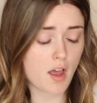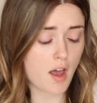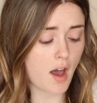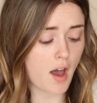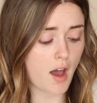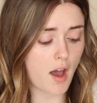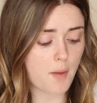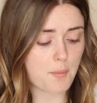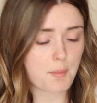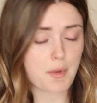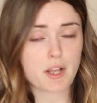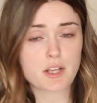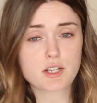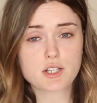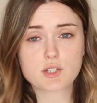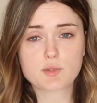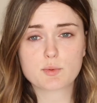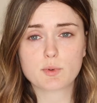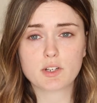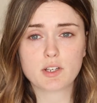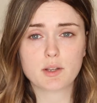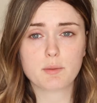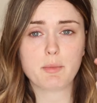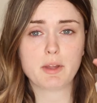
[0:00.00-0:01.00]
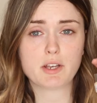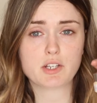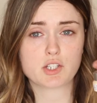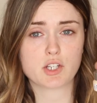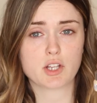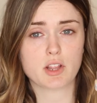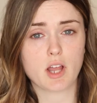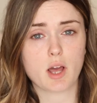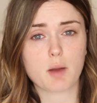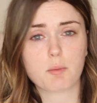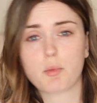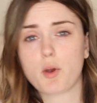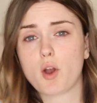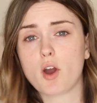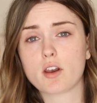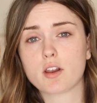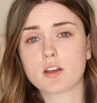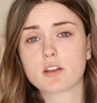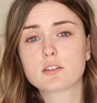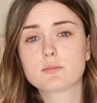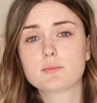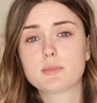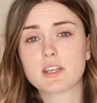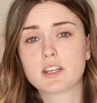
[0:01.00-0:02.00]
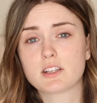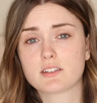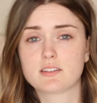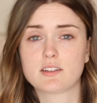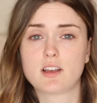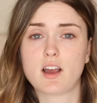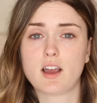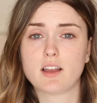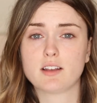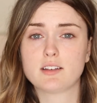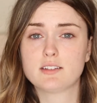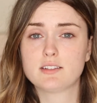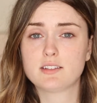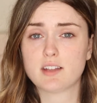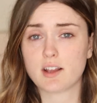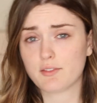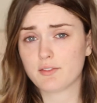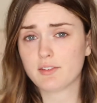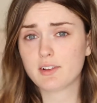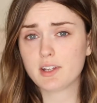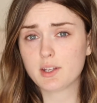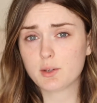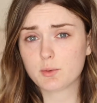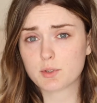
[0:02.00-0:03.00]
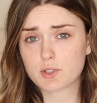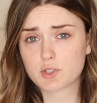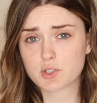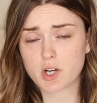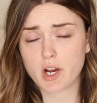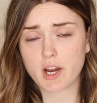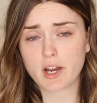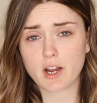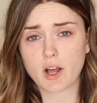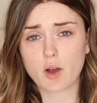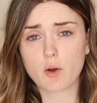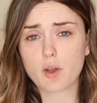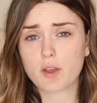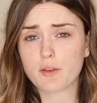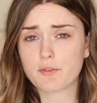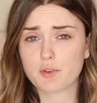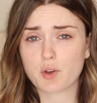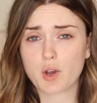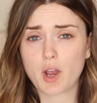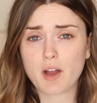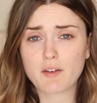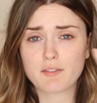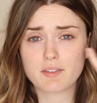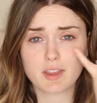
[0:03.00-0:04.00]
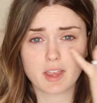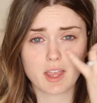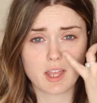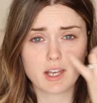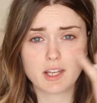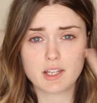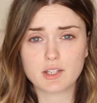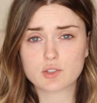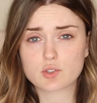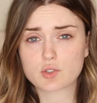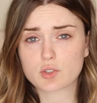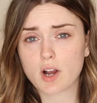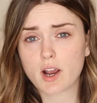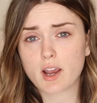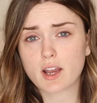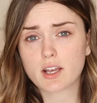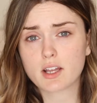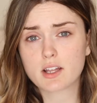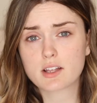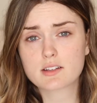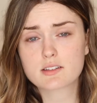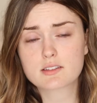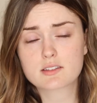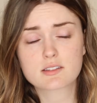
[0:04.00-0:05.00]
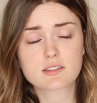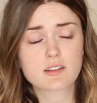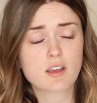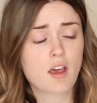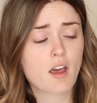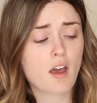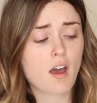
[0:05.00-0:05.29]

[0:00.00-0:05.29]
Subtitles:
But I just wanted to mention that product because I definitely would try it out if you're having any dryness